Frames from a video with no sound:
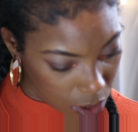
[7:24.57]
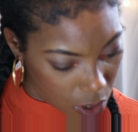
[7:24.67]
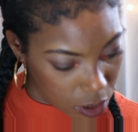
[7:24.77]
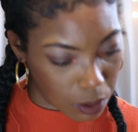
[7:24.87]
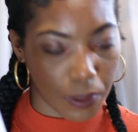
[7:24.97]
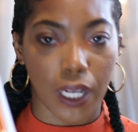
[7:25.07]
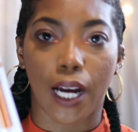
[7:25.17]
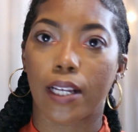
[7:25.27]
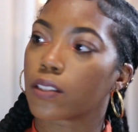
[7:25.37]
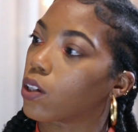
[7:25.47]
the Ultimate
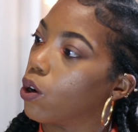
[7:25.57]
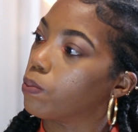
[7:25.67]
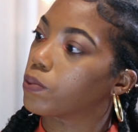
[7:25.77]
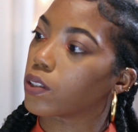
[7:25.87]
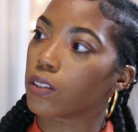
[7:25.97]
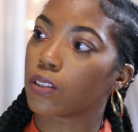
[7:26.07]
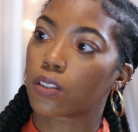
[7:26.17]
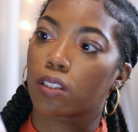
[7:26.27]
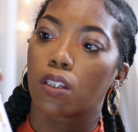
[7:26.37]
Eye Sculptors.